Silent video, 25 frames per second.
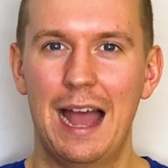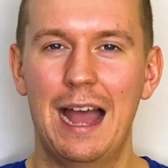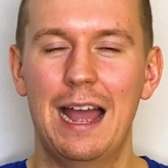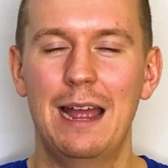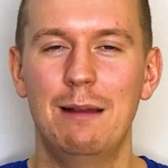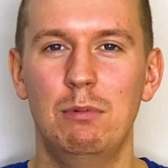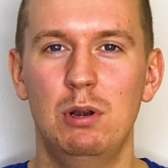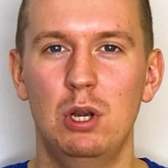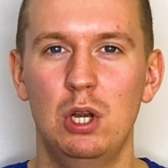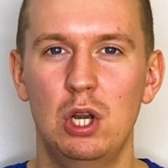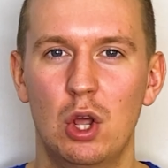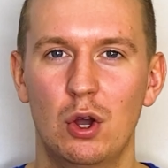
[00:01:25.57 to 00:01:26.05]

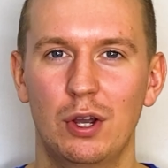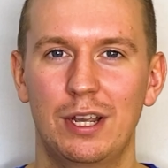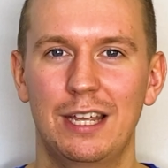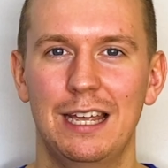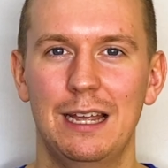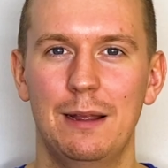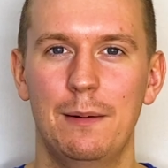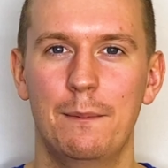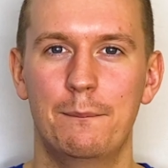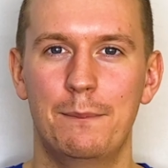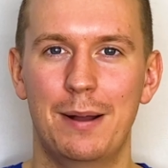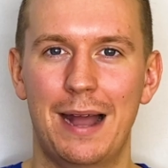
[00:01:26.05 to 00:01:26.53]
I'm
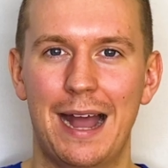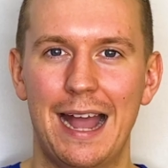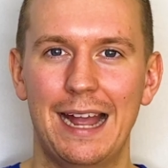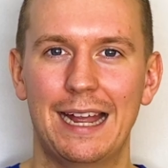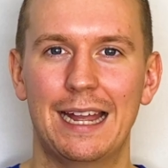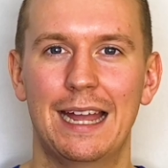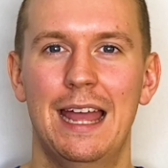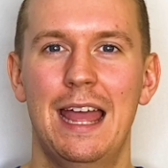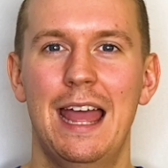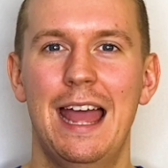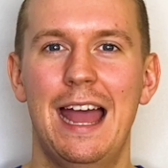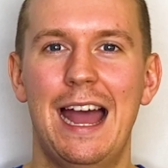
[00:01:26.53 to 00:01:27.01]
looking back
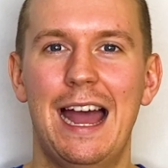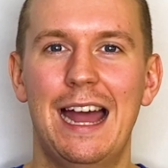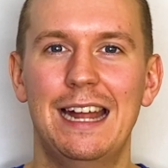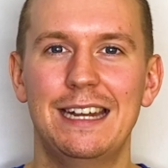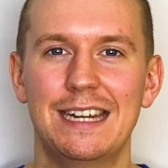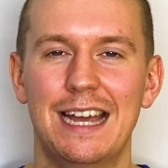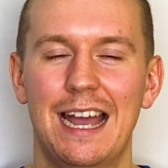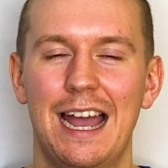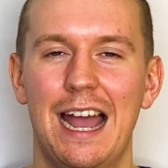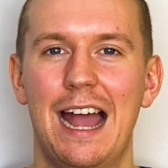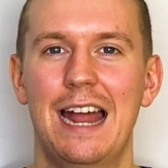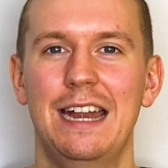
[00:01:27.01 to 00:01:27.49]
at
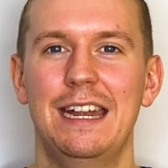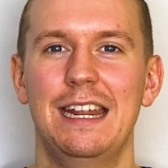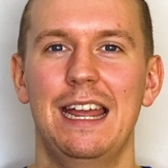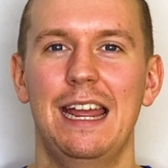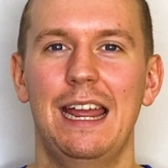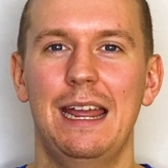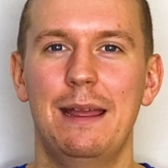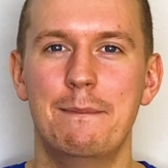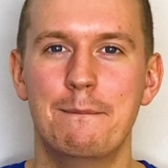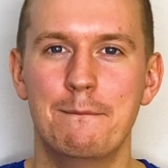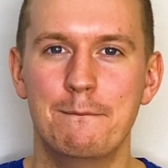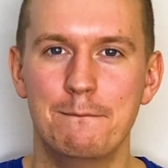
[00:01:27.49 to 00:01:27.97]
an
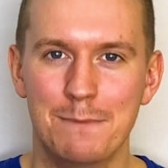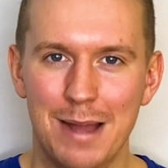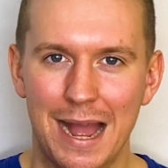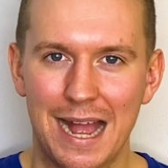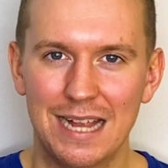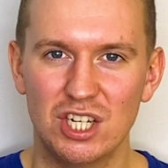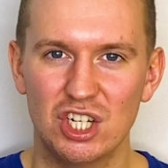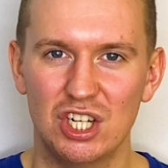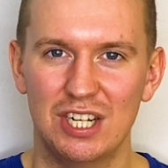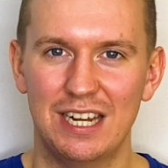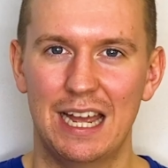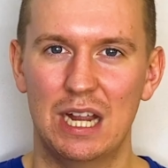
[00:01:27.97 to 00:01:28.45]

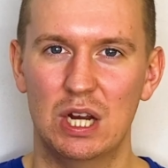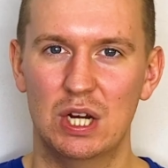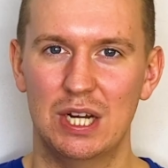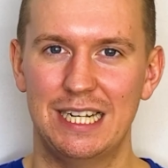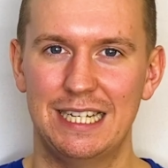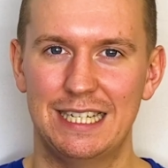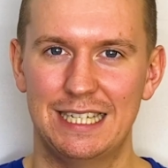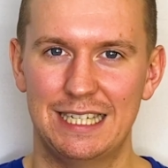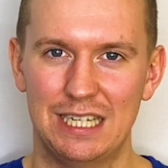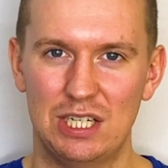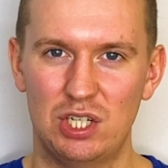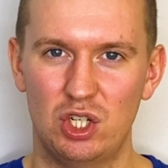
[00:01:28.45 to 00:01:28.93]
imaginary
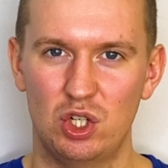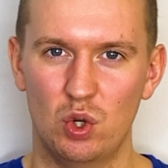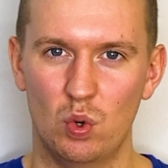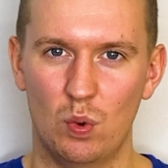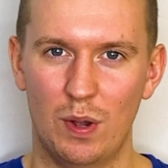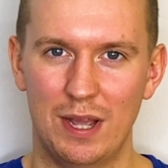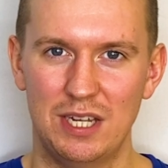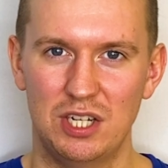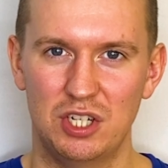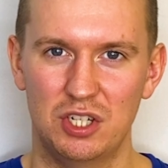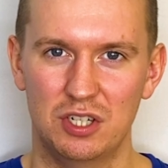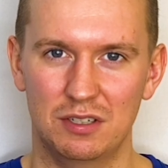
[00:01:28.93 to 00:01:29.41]

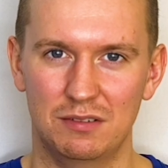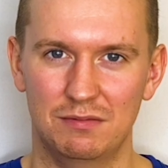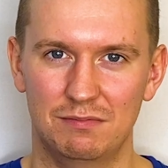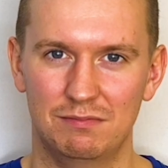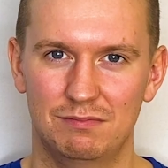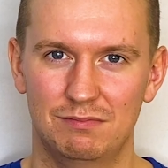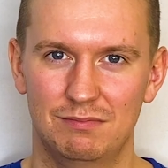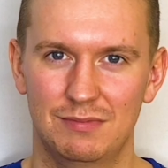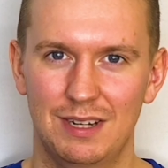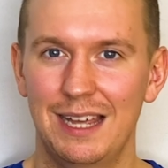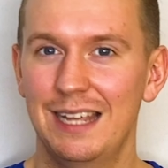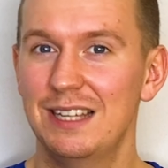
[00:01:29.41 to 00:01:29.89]
situation.
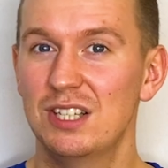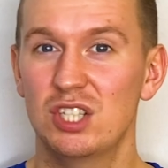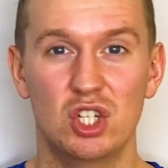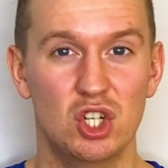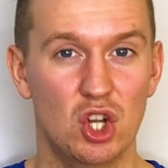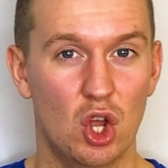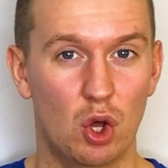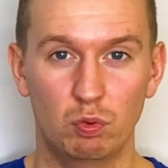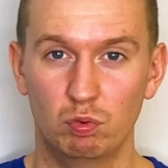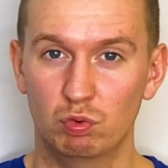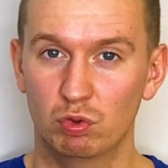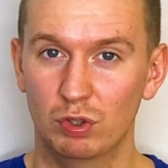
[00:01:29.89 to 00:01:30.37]
It's
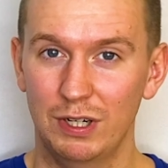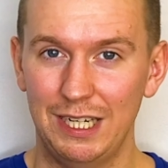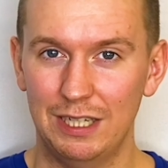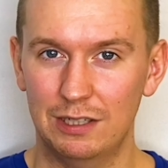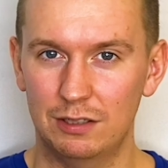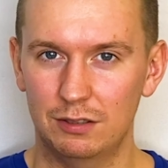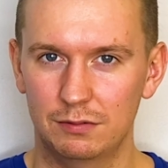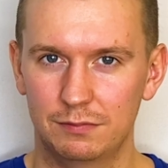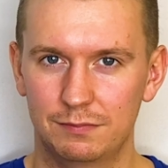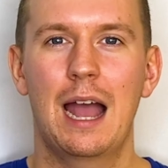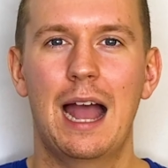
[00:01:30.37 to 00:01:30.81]
not real.